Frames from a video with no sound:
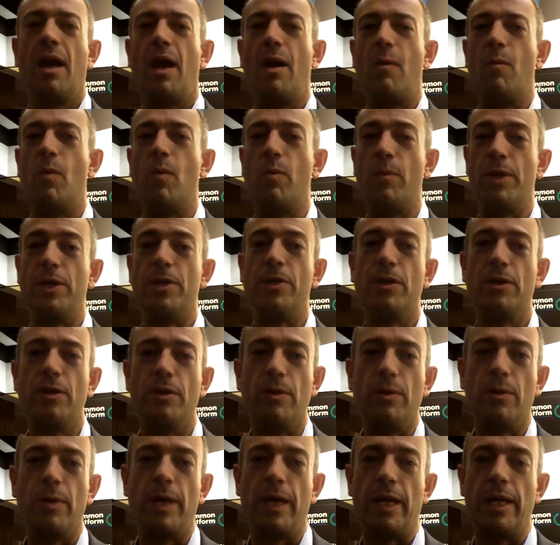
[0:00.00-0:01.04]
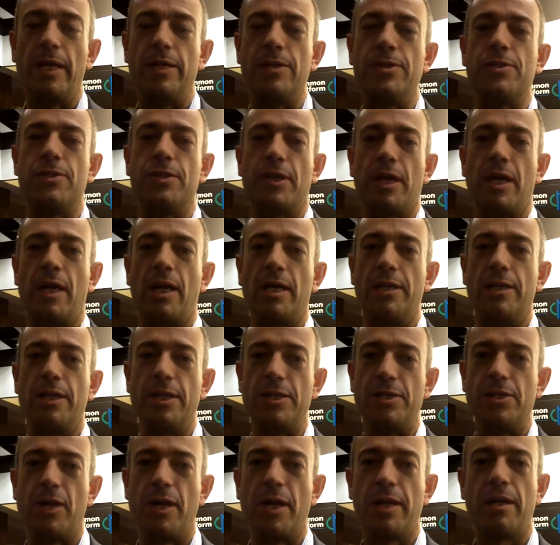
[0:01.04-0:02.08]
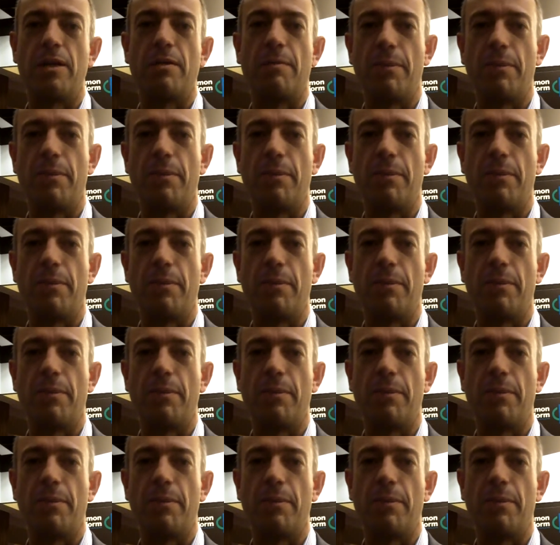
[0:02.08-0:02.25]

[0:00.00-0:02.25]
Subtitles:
and what we do is design